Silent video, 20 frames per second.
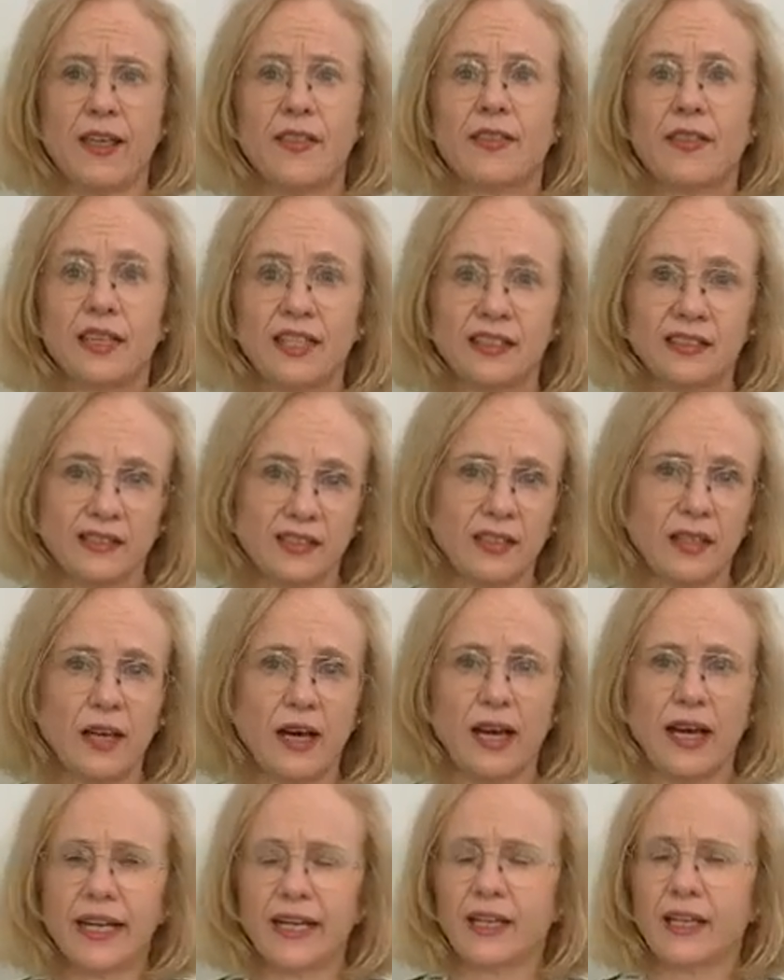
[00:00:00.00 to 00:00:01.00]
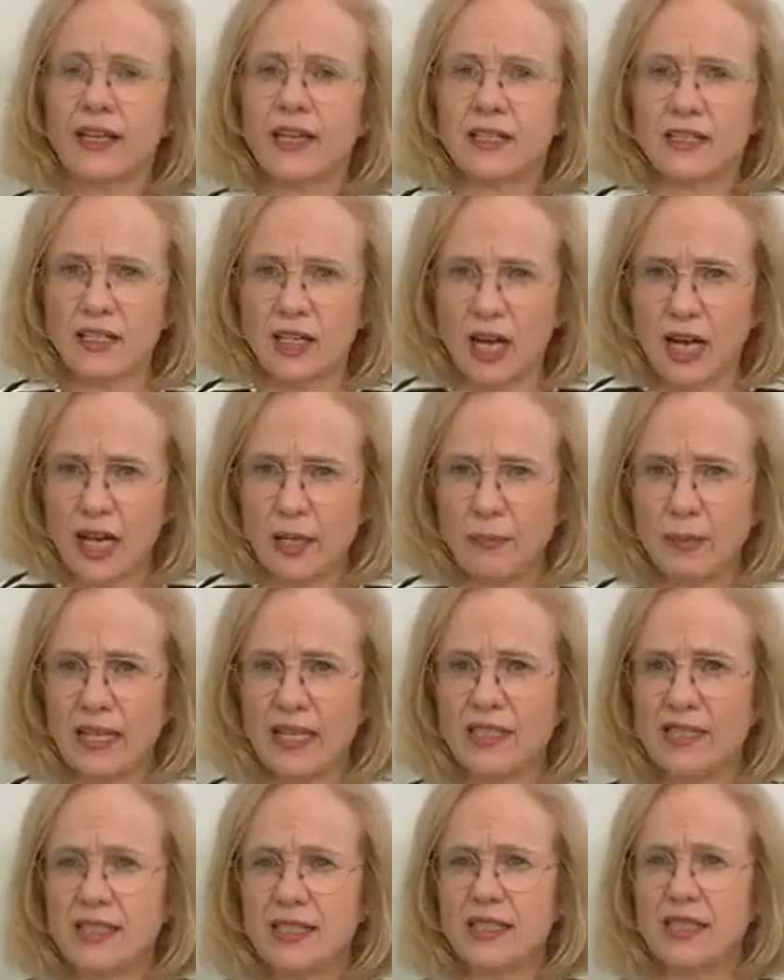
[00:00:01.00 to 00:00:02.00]
Things like
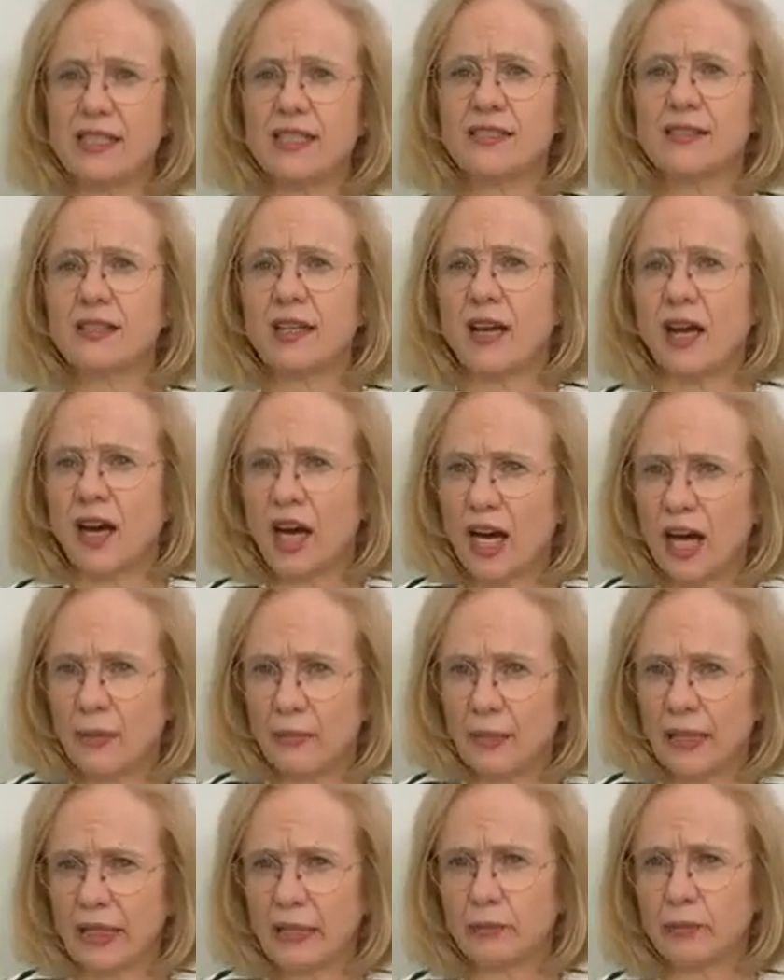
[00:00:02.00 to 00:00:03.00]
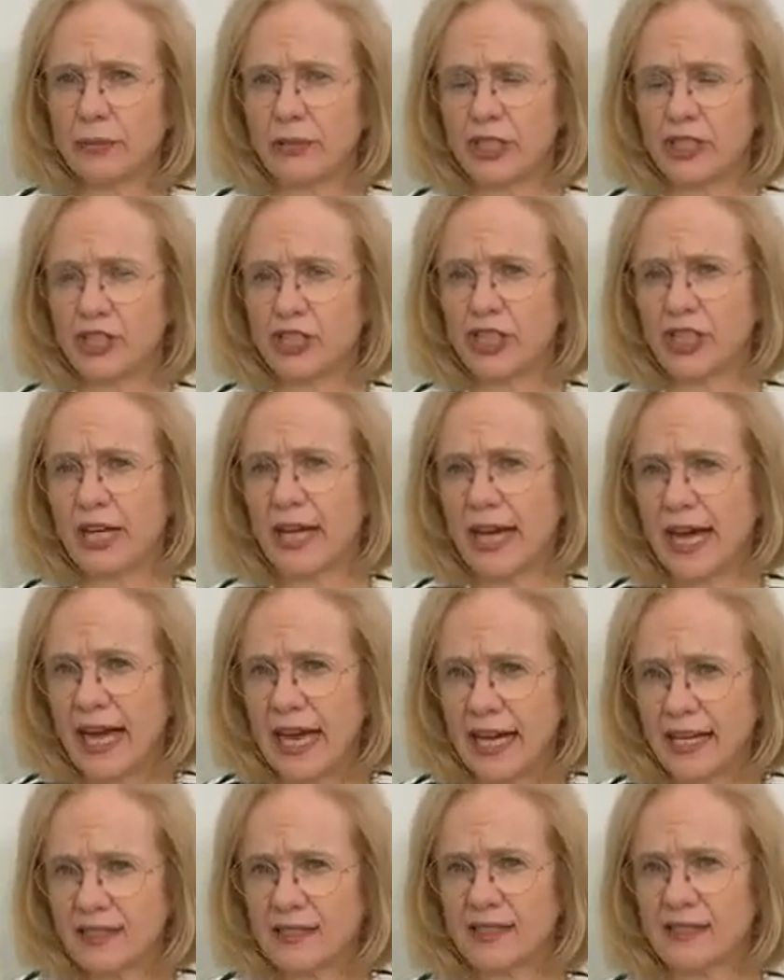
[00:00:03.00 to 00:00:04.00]
diabetes, high blood pressure,
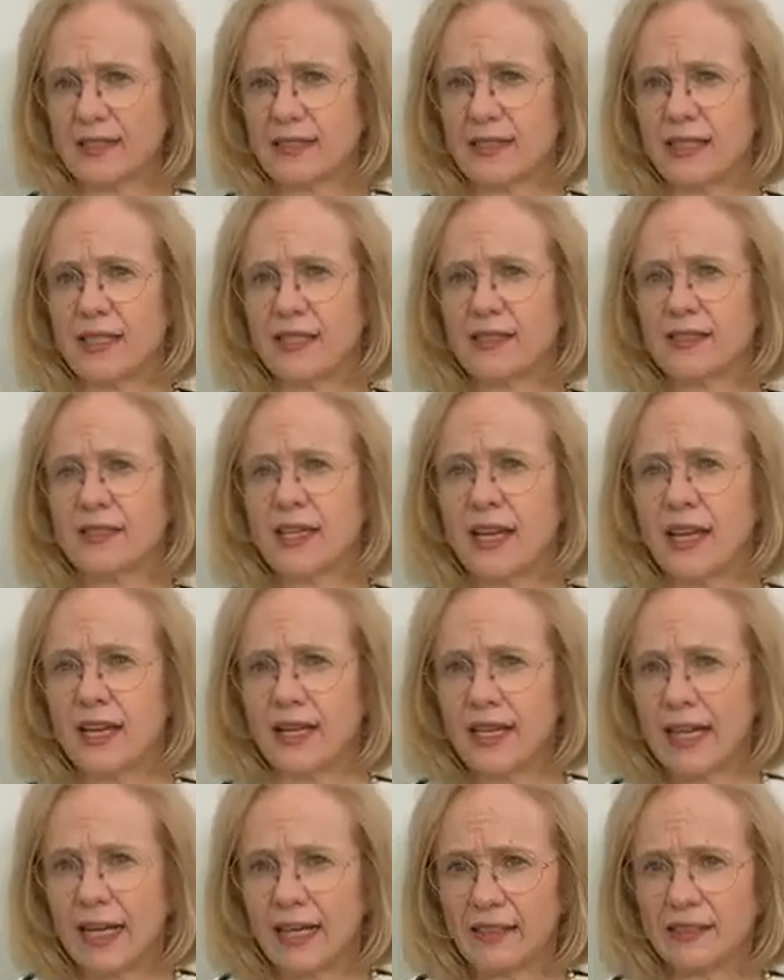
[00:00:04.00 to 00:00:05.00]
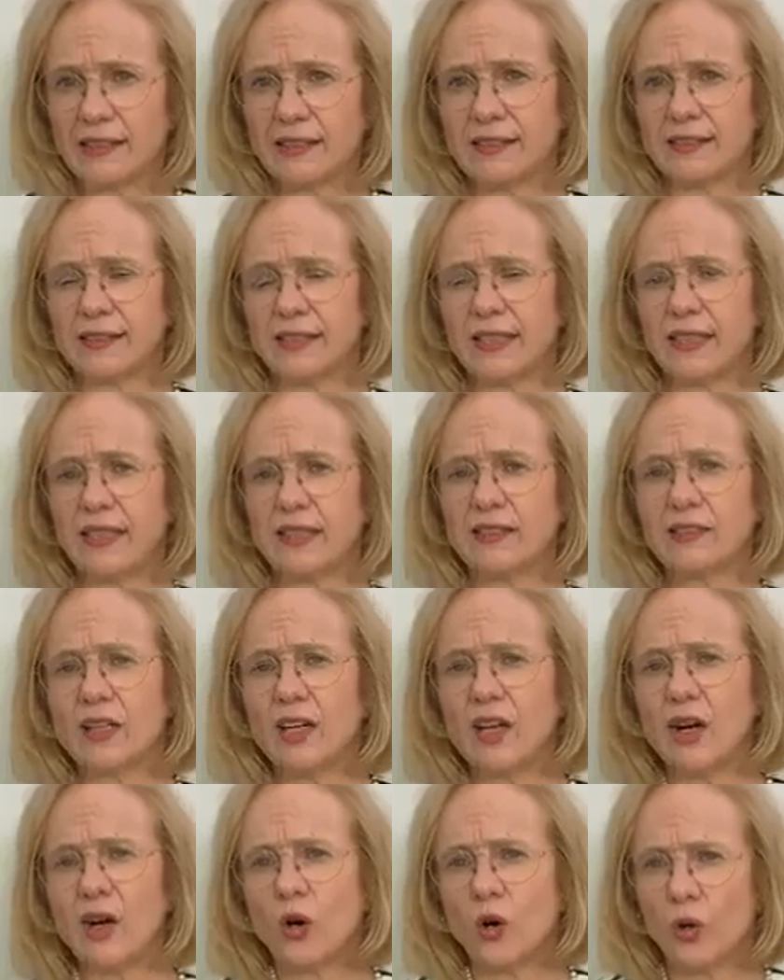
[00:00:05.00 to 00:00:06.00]
heart disease, lung disease,
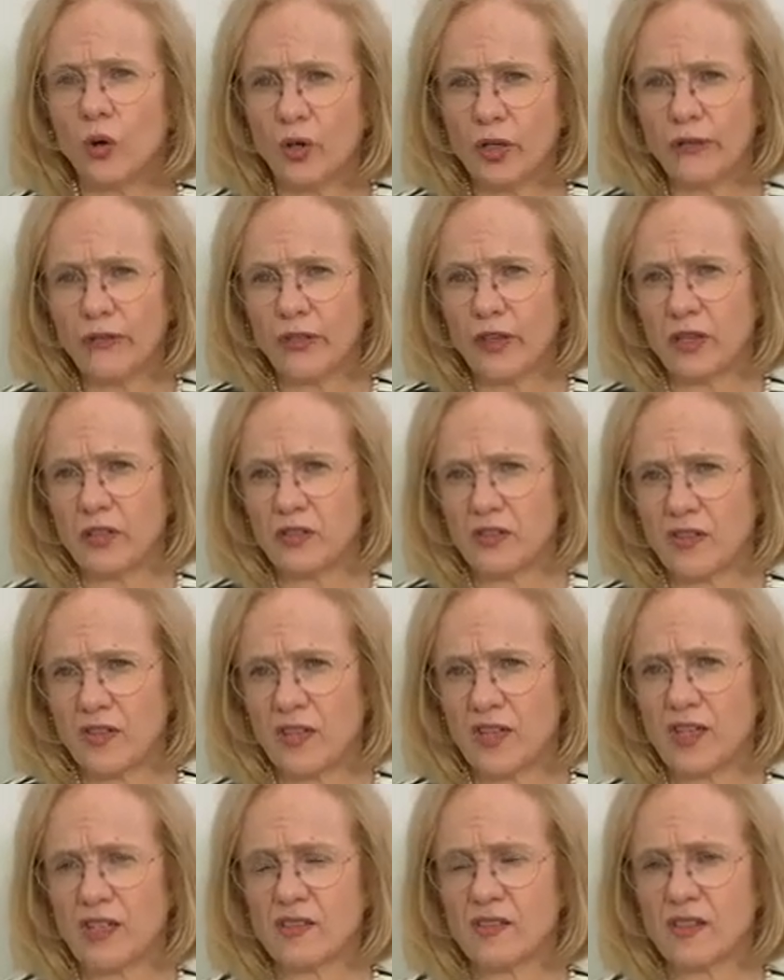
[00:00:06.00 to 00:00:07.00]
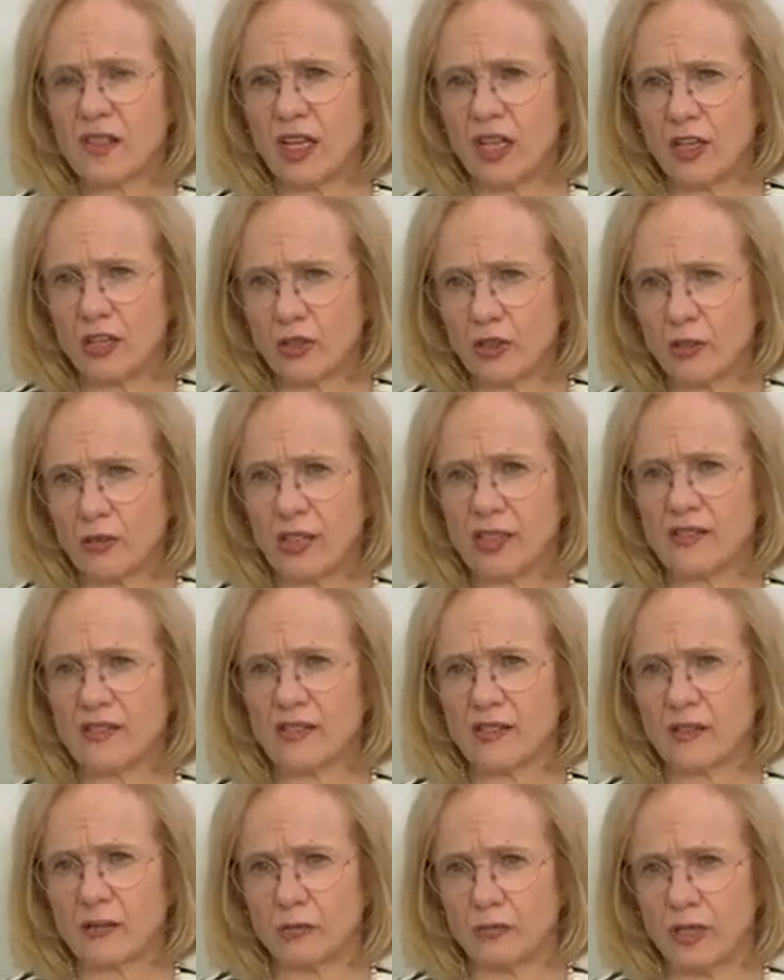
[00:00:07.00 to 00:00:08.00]
all of those things increase
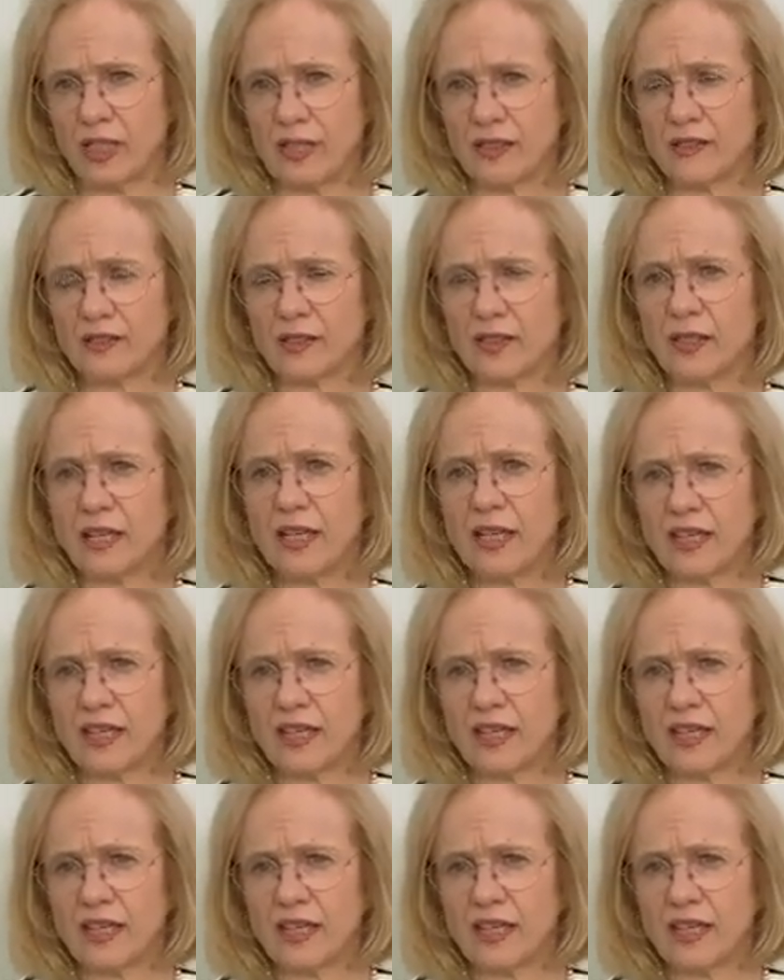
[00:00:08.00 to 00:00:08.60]
the risk.